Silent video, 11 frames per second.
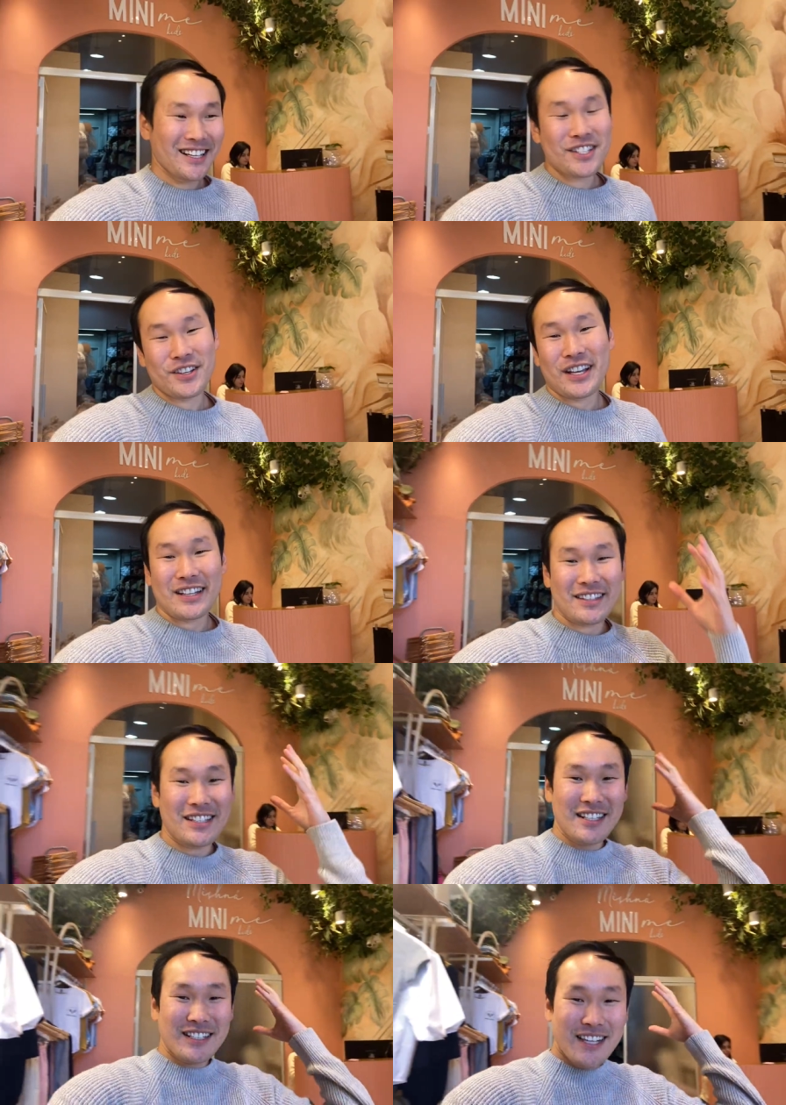so you get
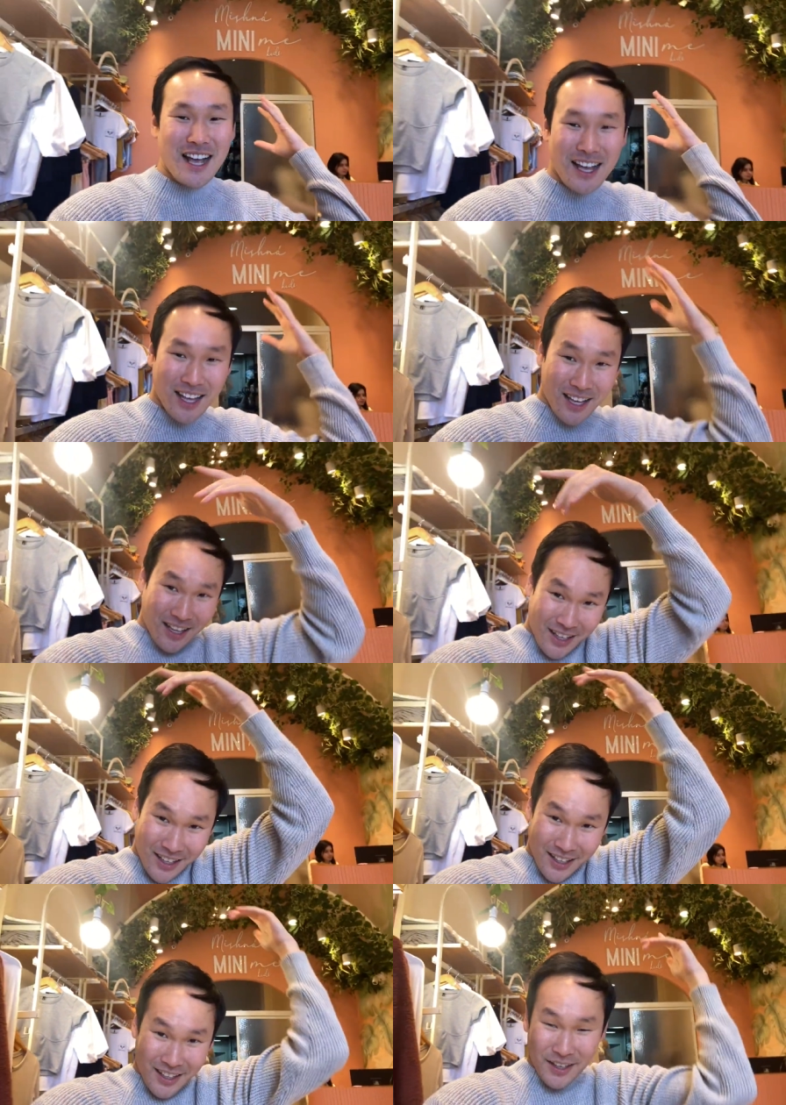these
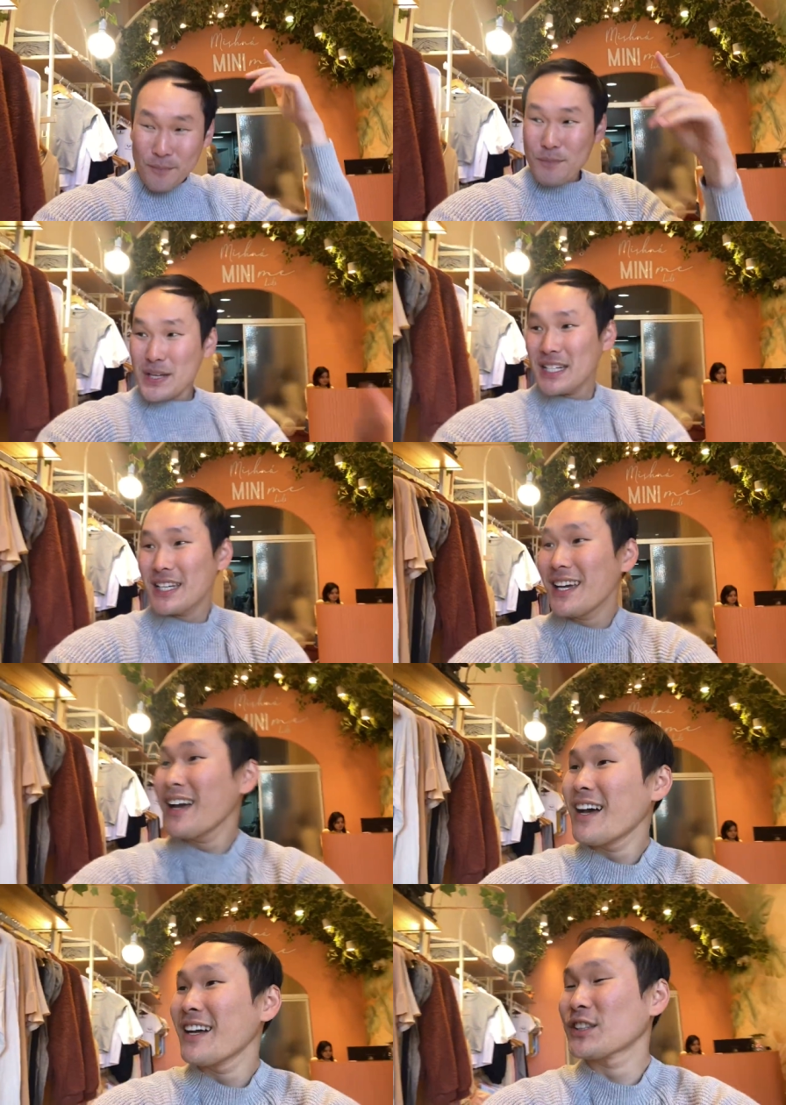mini
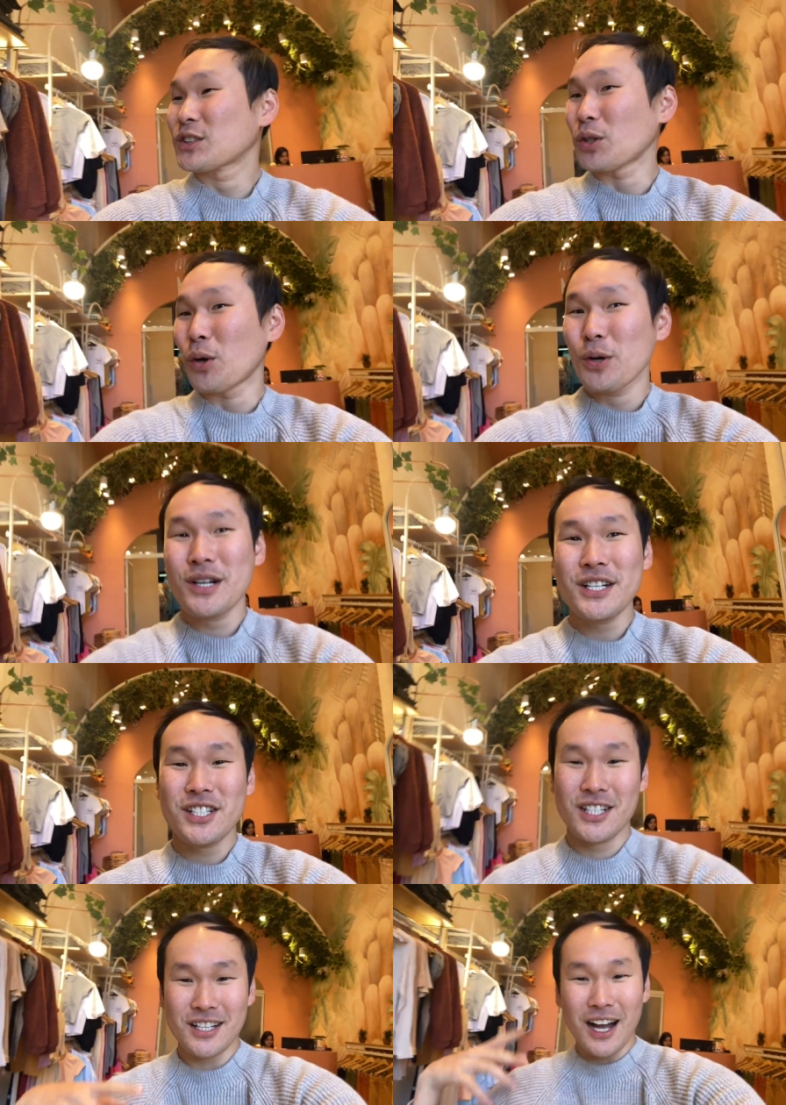stores
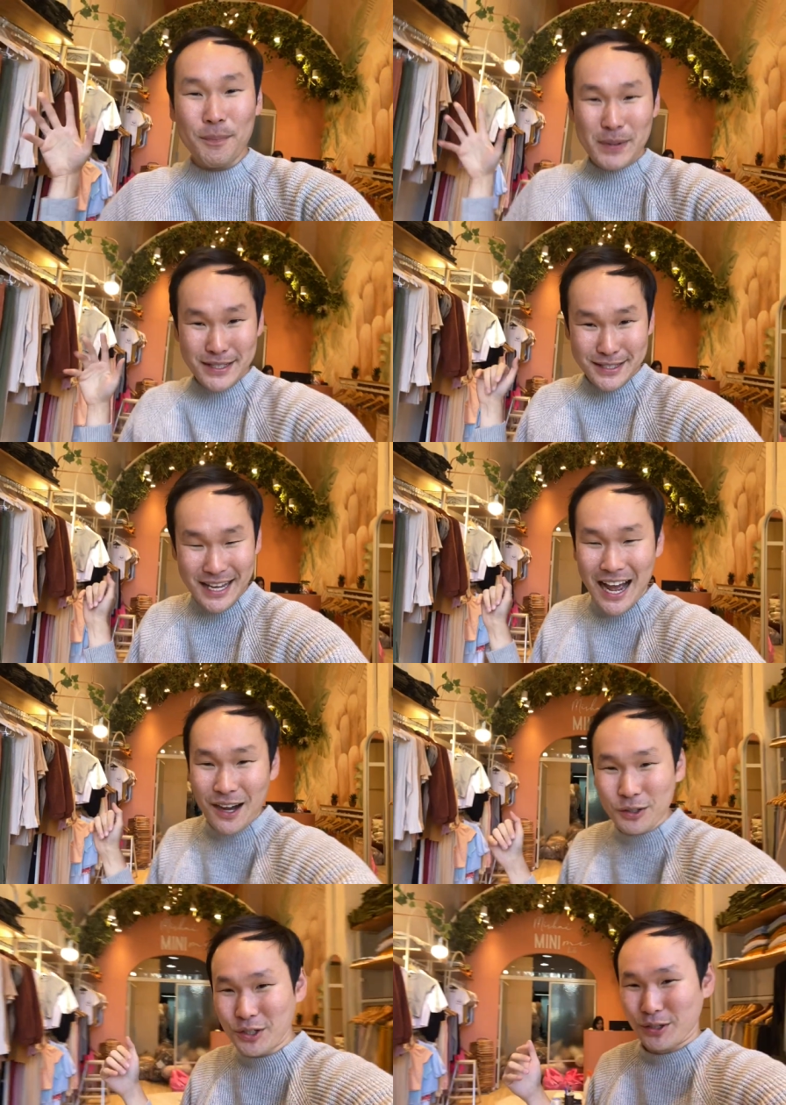just up and
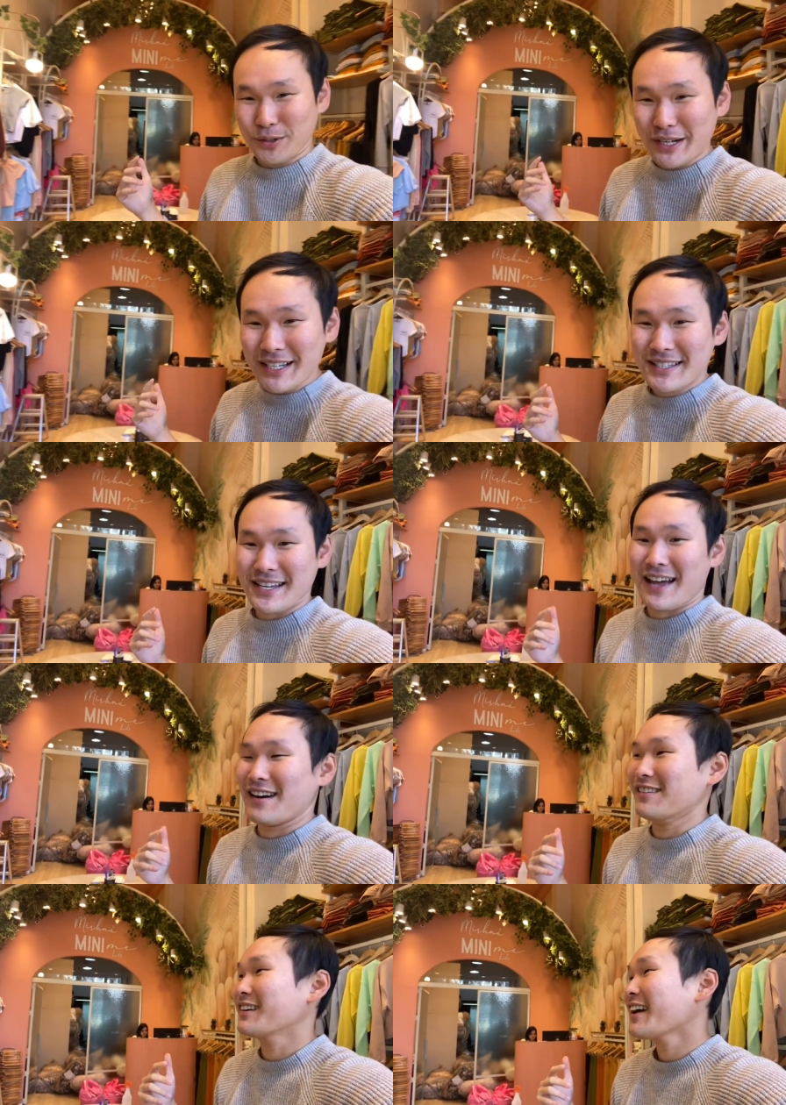down
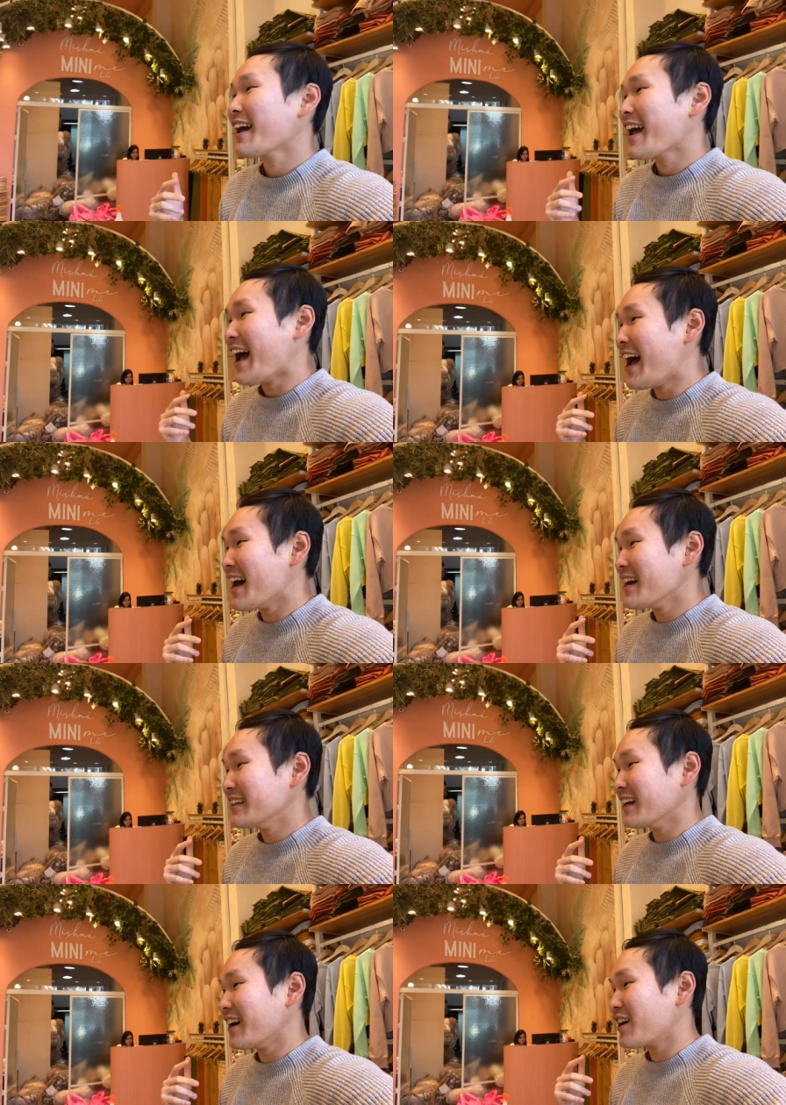Koreatown
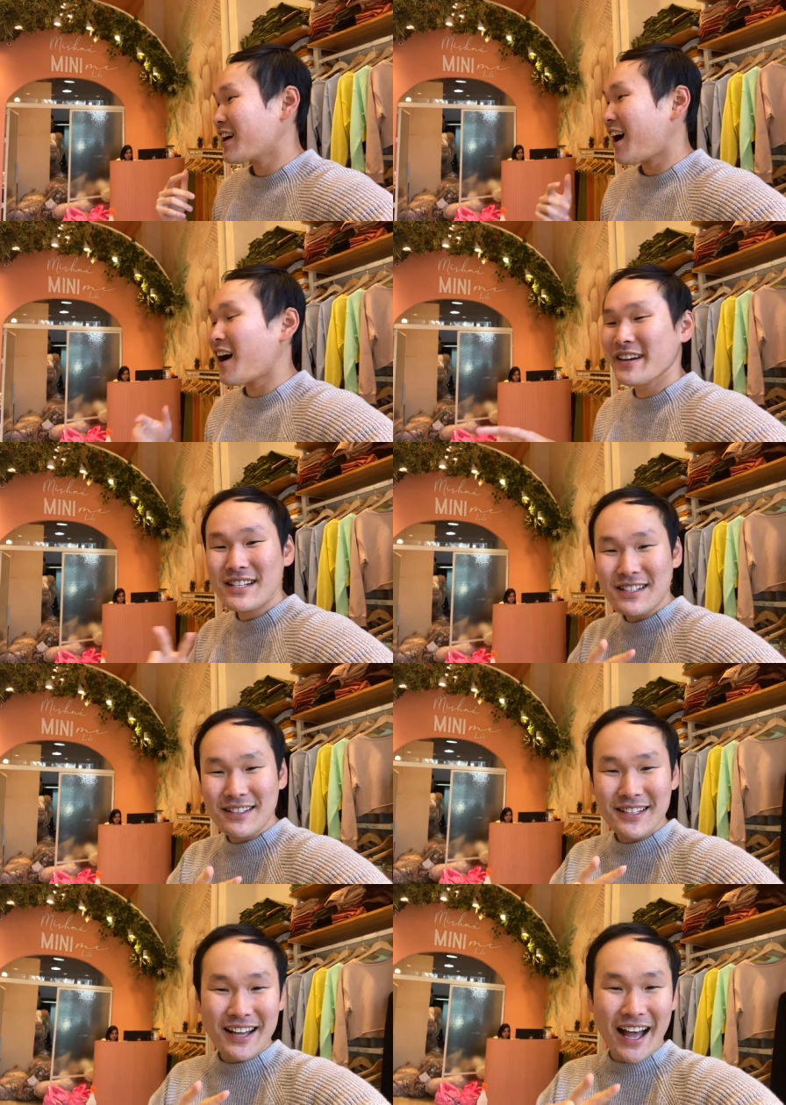and
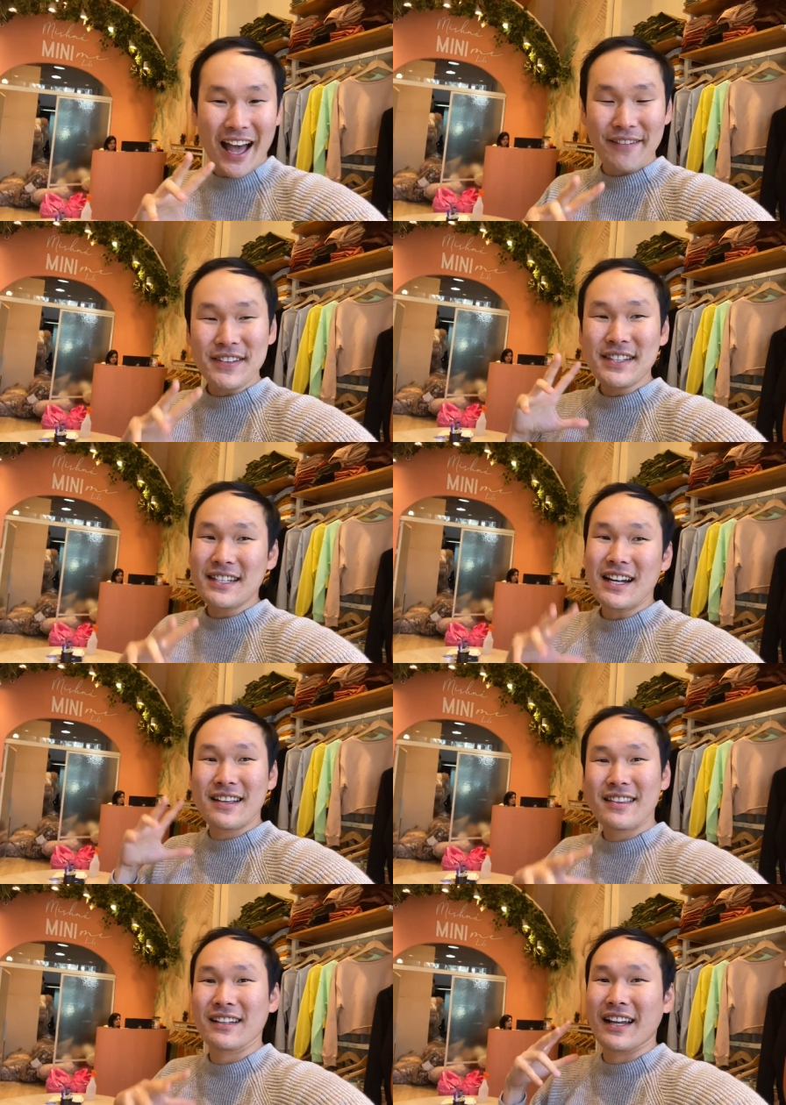honestly, I haven't seen
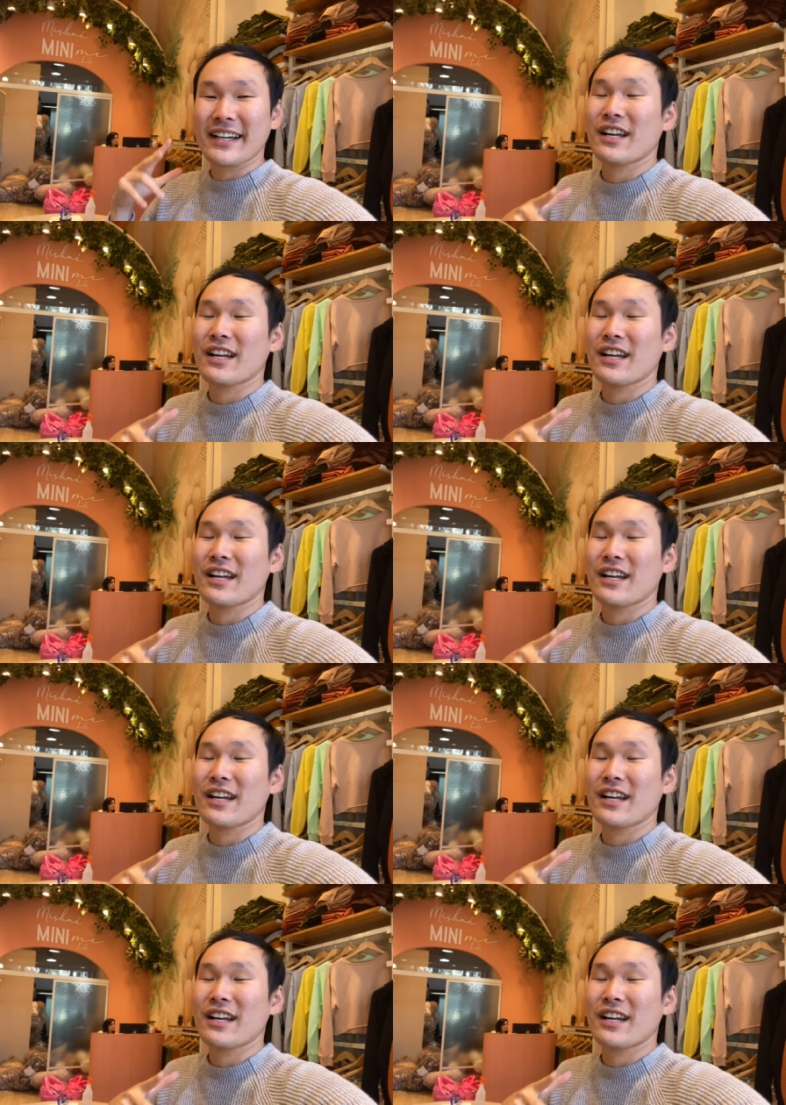anything like it.